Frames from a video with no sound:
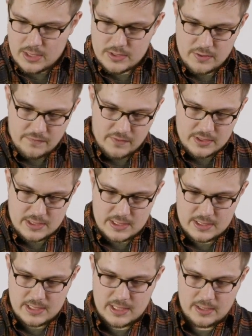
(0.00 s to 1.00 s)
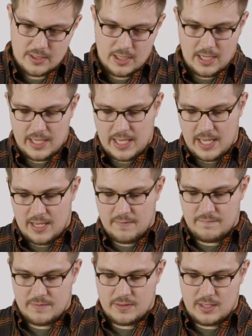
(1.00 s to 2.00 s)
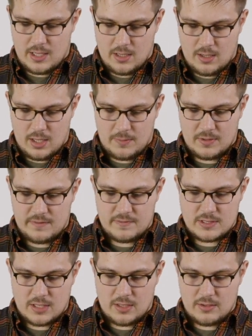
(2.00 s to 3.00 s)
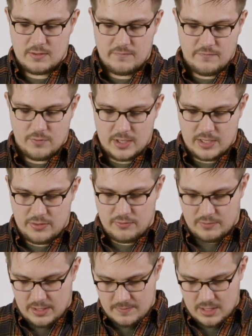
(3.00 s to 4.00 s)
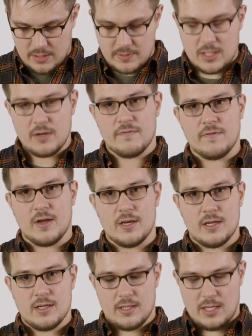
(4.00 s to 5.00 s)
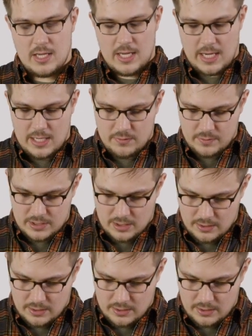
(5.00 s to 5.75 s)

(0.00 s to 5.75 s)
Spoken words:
So for instance, here I have their, I believe it's 143mm front, and with the